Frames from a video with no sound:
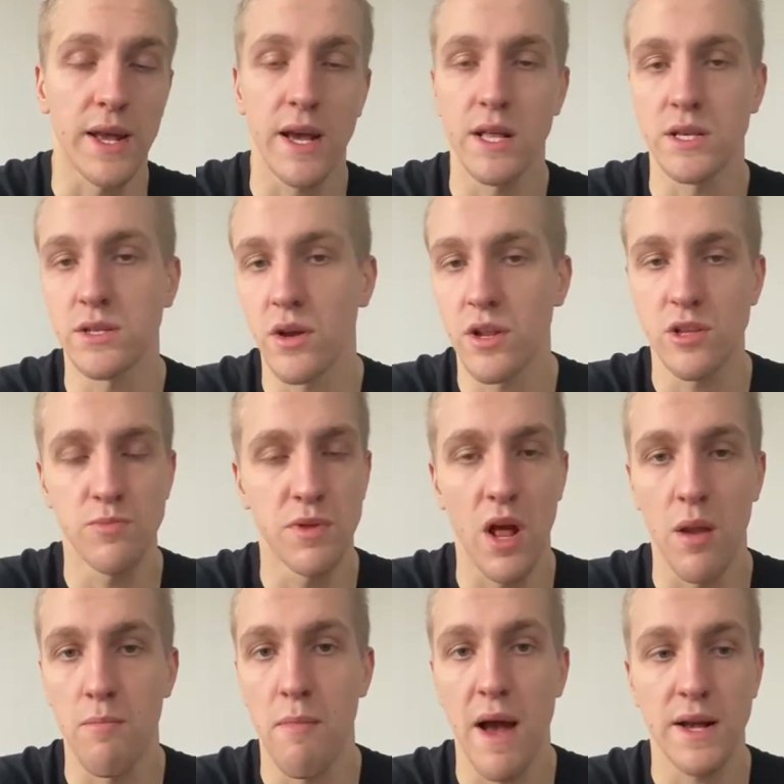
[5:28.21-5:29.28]
Okay, don't need to be
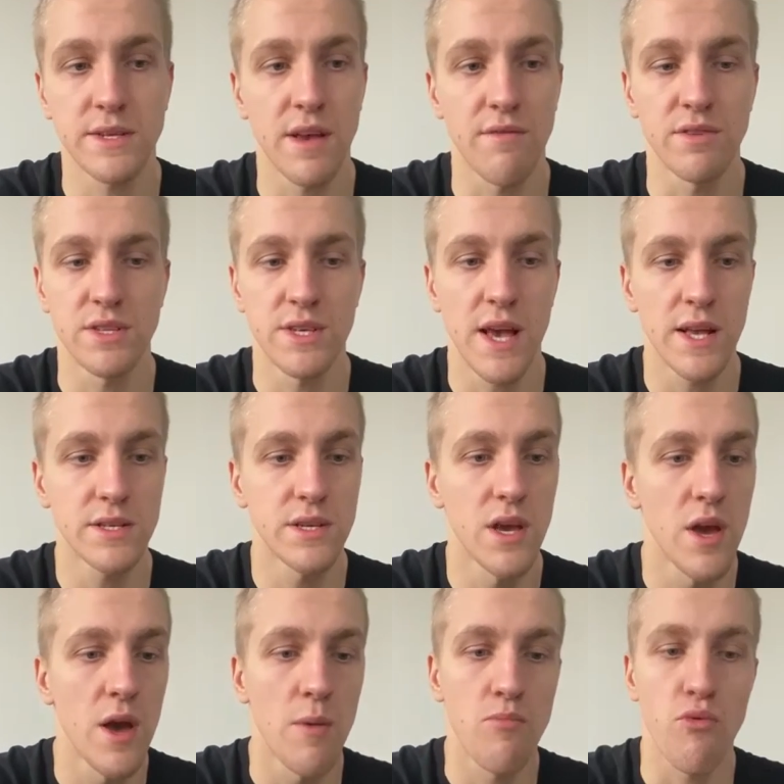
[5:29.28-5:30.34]
down max out of sets,
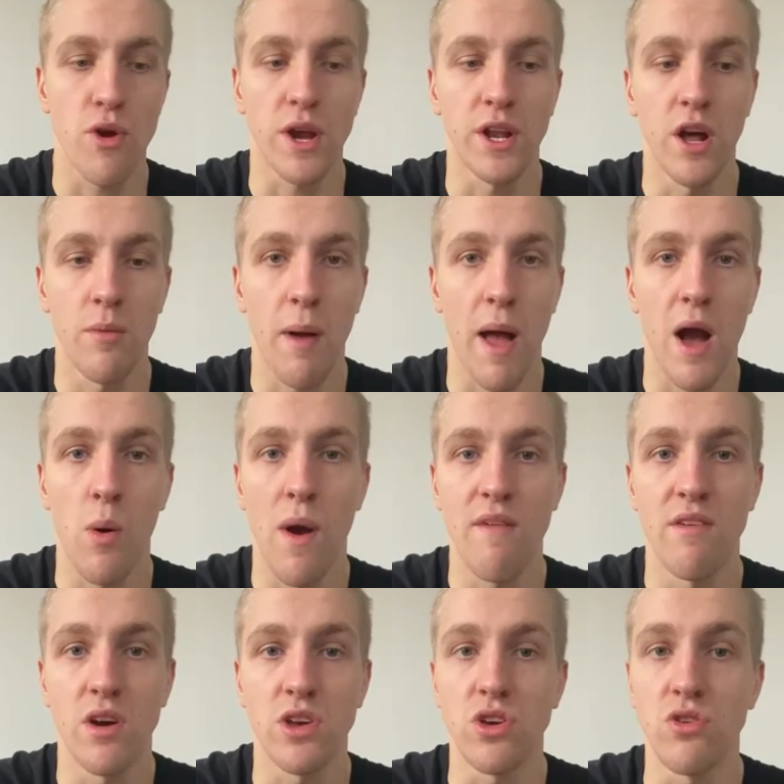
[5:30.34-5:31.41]
break it up
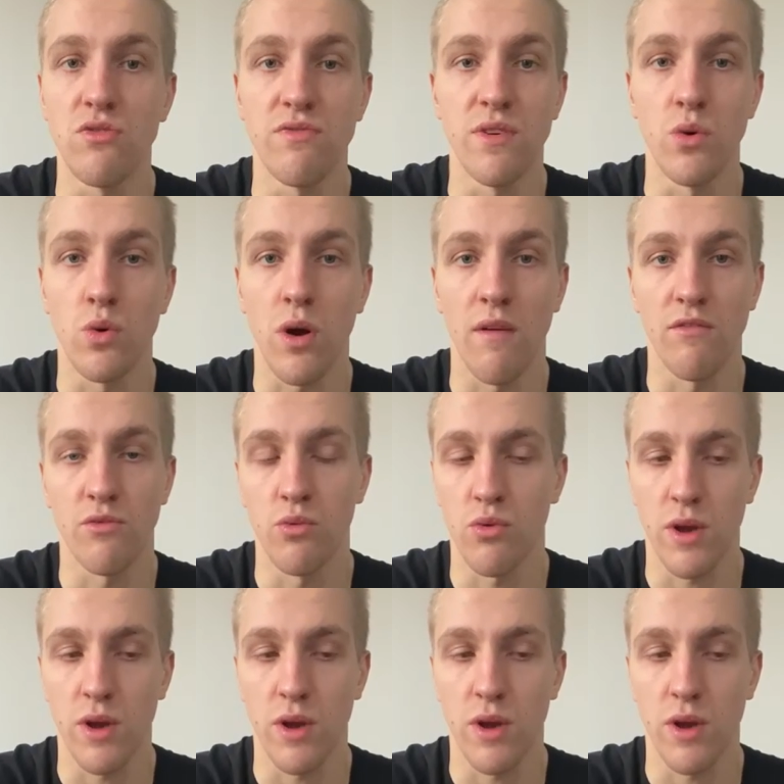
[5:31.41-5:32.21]
however you feel comfortable.